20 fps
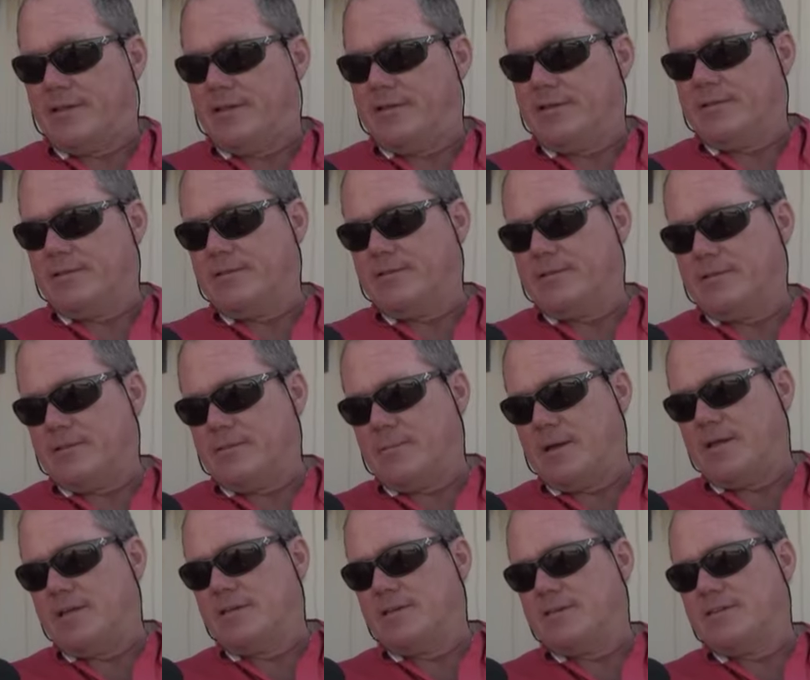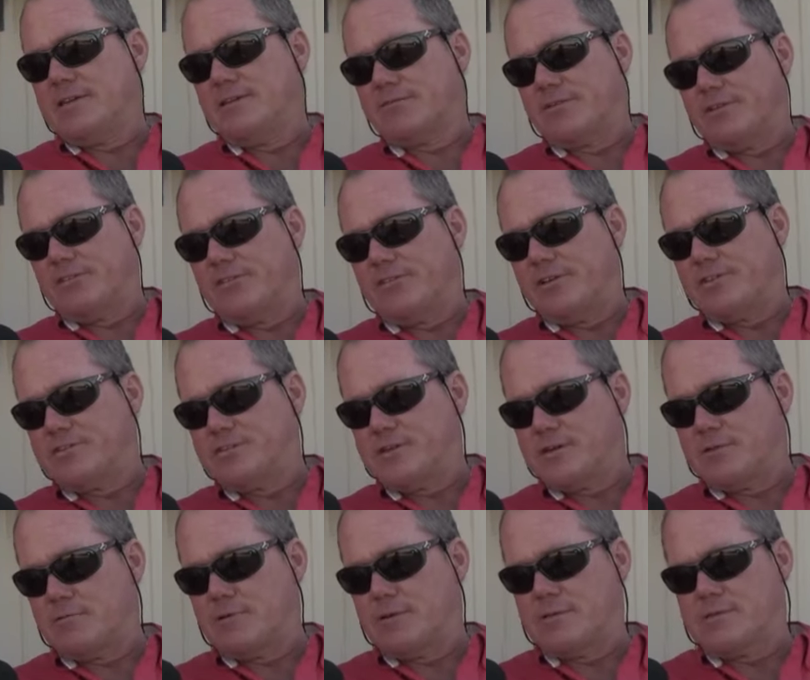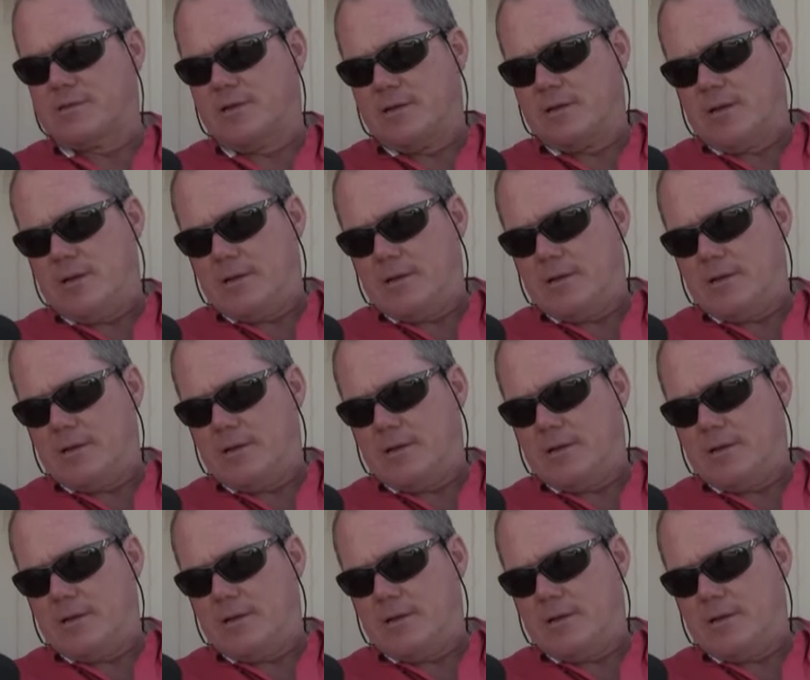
the The main difference this year was